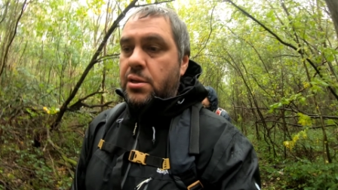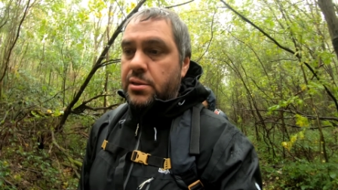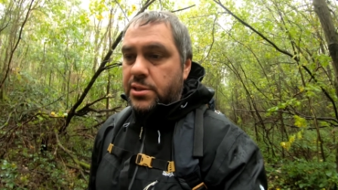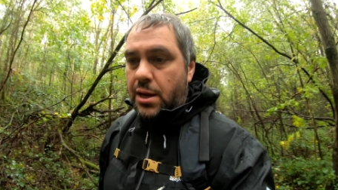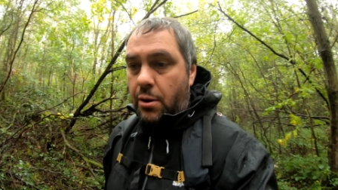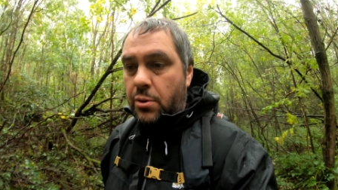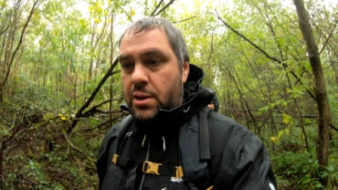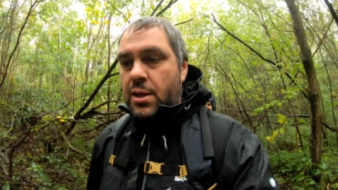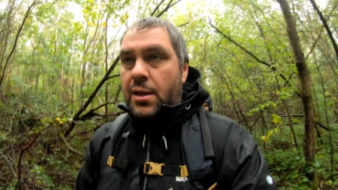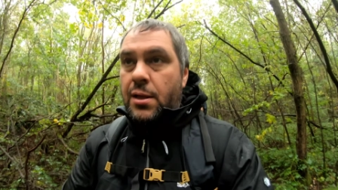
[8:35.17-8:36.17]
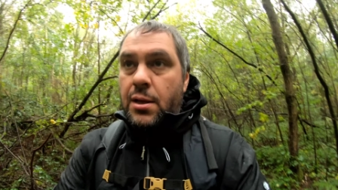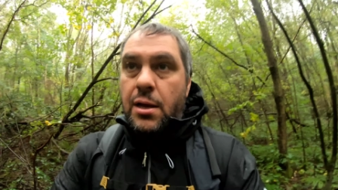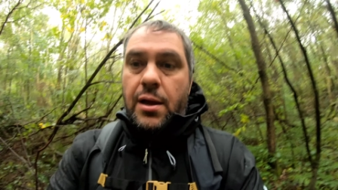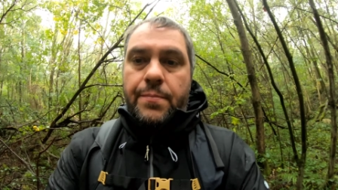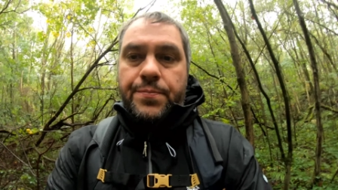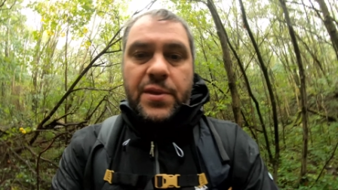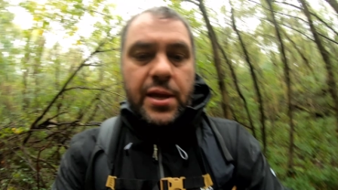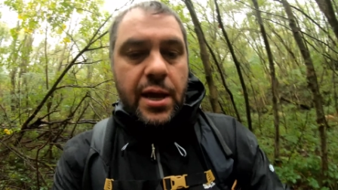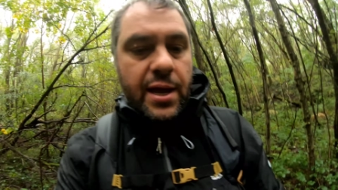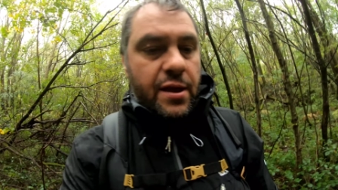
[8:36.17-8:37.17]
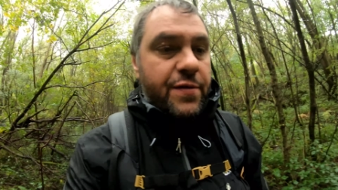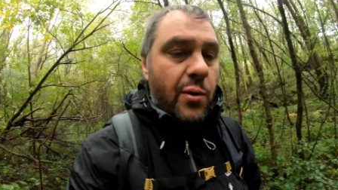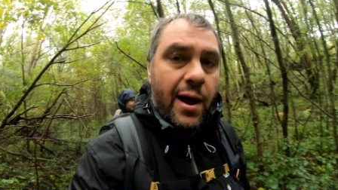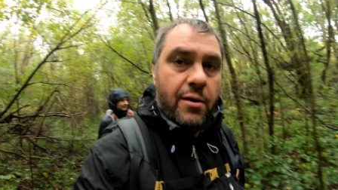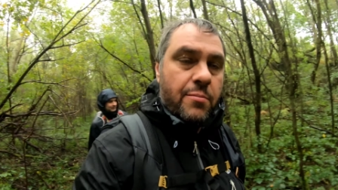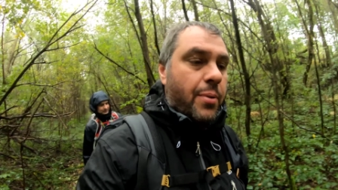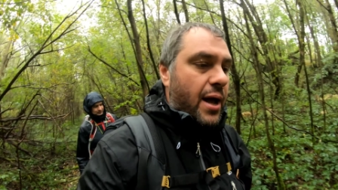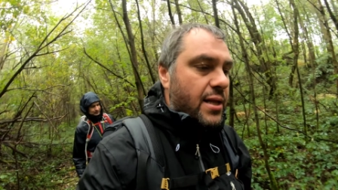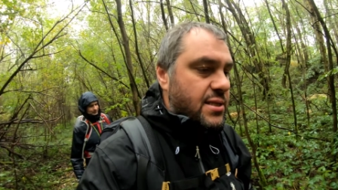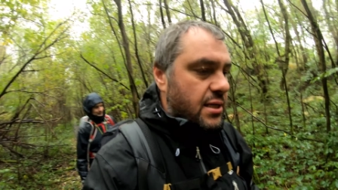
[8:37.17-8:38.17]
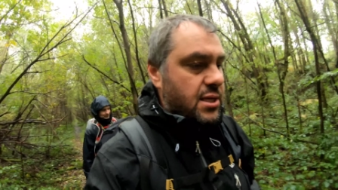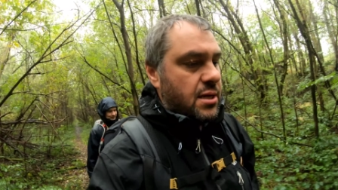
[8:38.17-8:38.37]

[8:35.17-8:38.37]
so um, yeah if you are impacted